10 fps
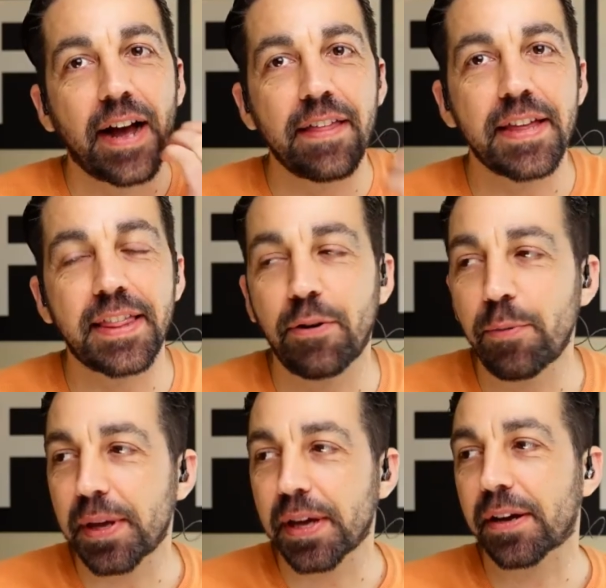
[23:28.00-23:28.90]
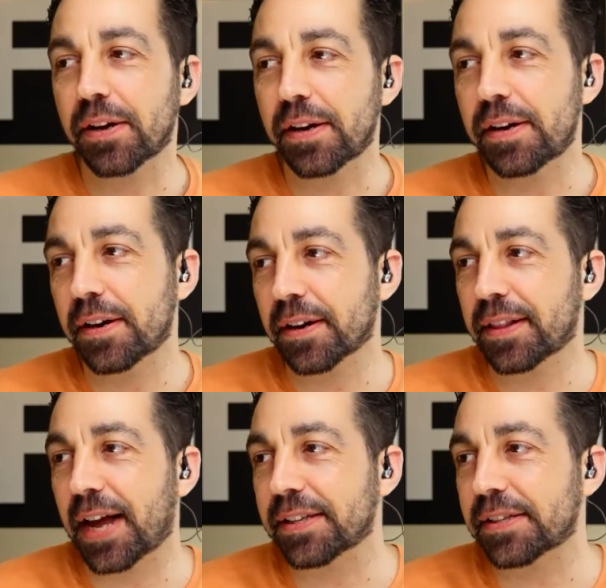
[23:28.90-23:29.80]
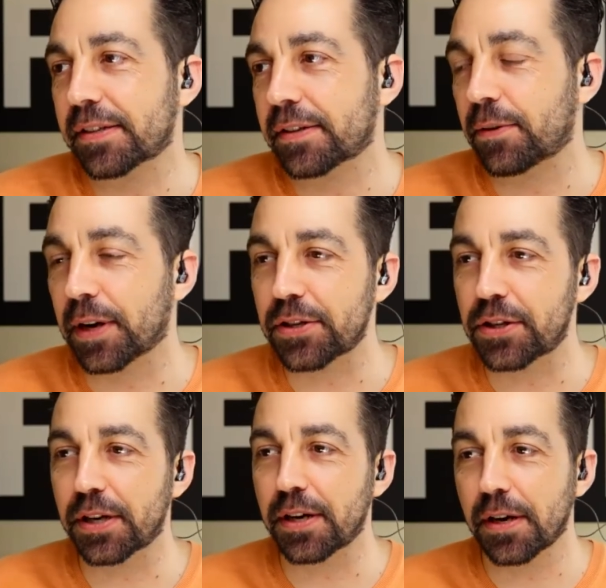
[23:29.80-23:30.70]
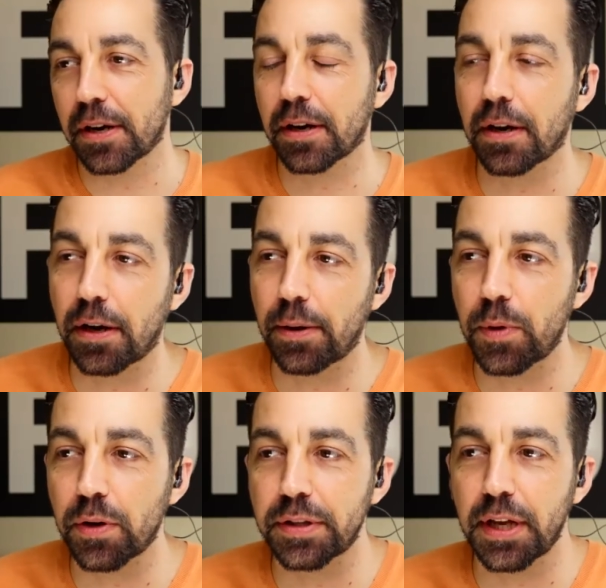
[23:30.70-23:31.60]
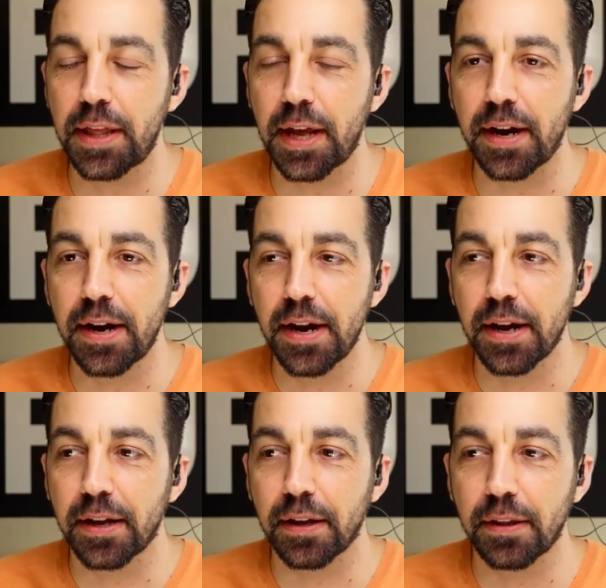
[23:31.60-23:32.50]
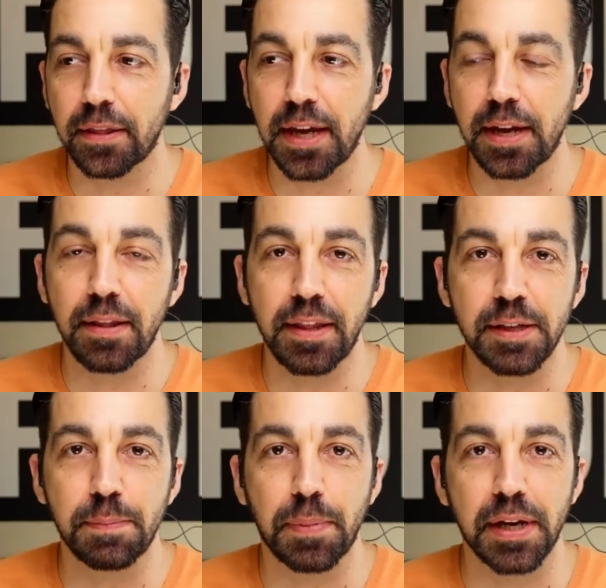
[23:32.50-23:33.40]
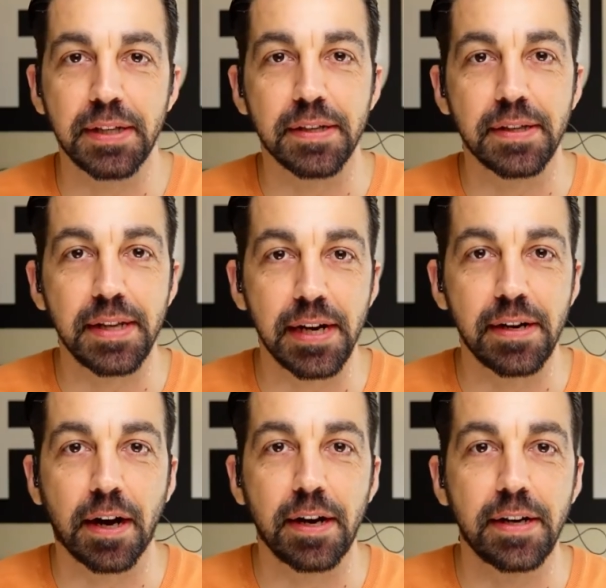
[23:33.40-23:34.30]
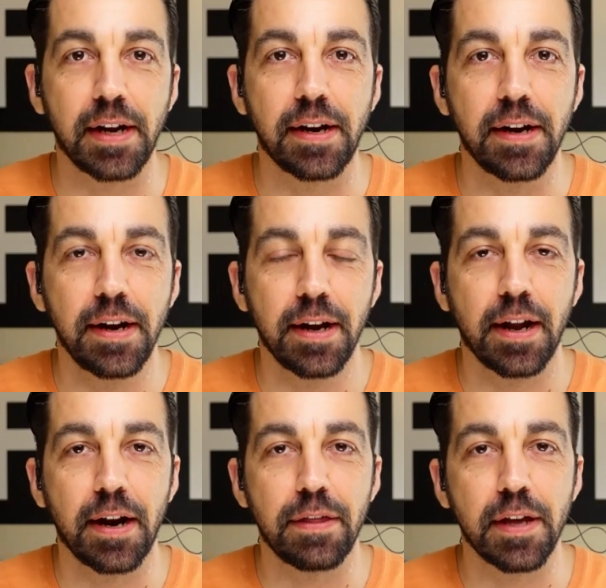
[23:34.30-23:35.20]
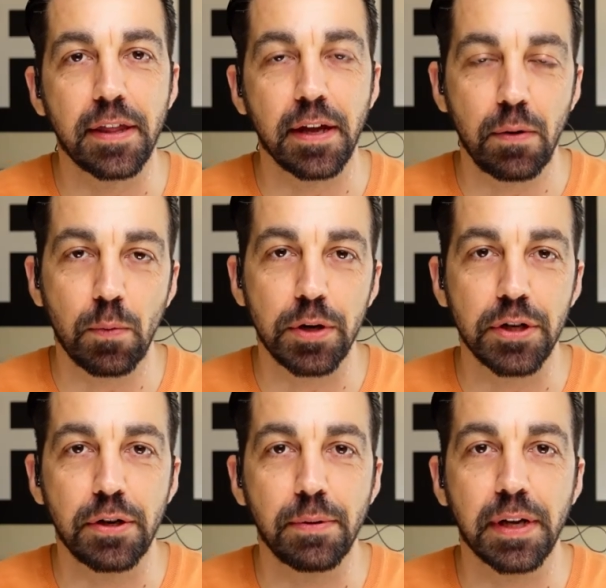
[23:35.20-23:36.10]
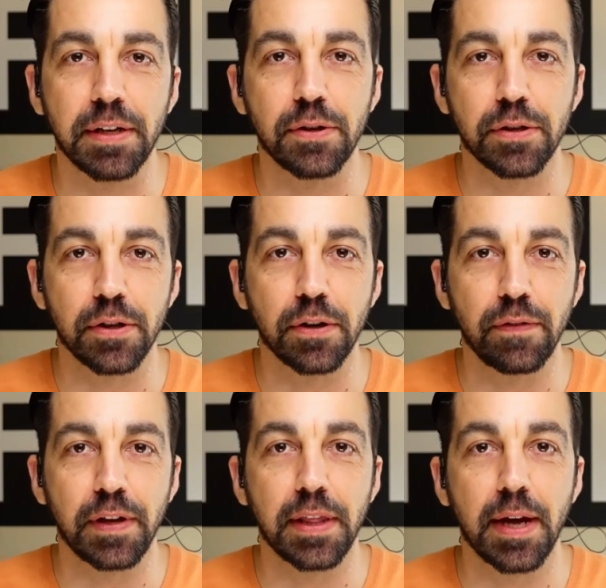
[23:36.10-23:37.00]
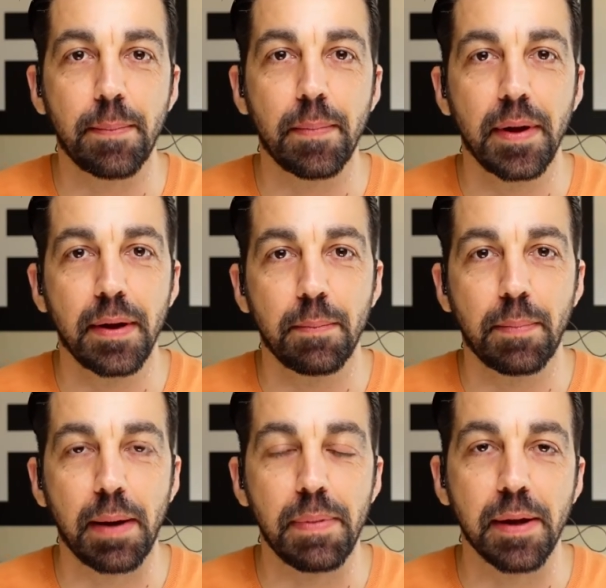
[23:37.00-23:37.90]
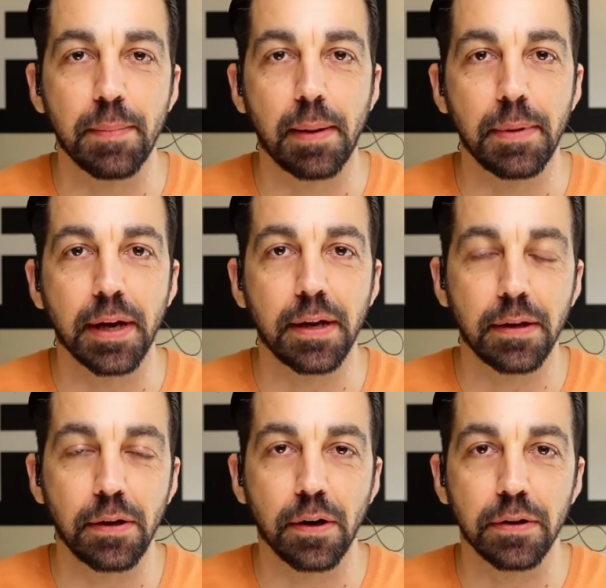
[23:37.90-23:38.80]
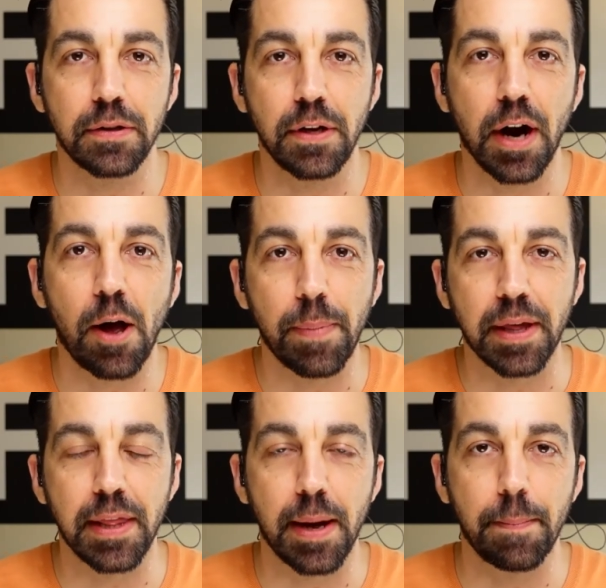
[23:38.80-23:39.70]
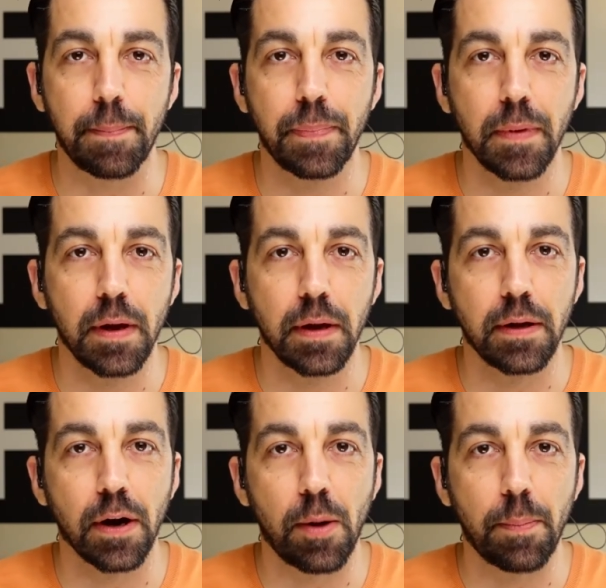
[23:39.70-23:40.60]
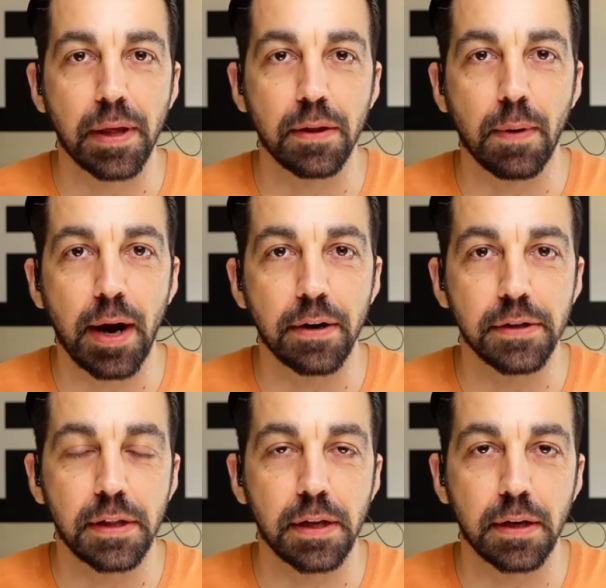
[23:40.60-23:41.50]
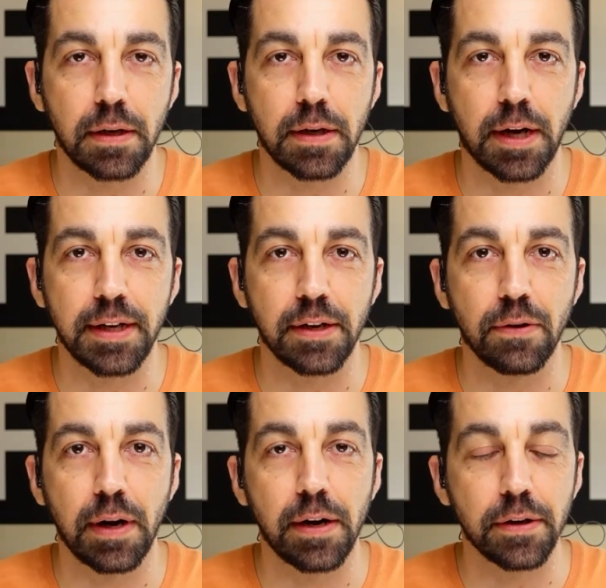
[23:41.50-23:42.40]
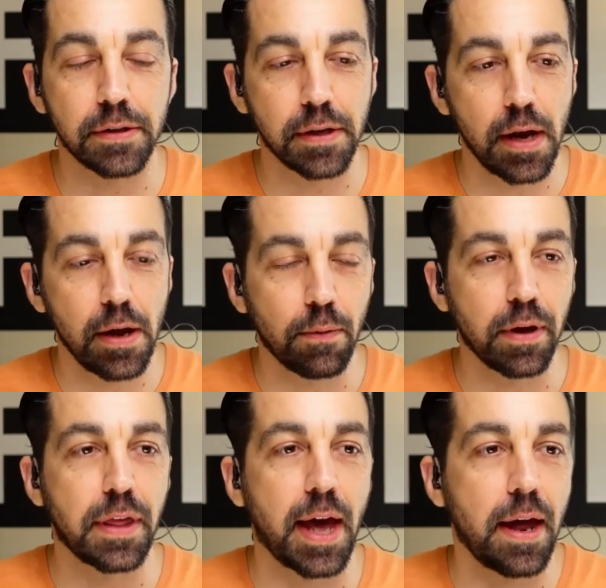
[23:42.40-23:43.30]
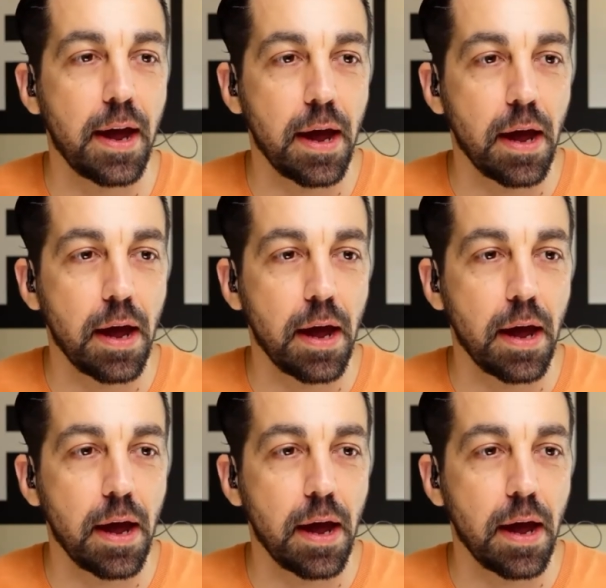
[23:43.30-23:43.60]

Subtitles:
I think that would be a good last question. You said that these places need content, and I think that what you're doing is you're serving them by being public. You're helping them. You're helping the writers and the content creators with that.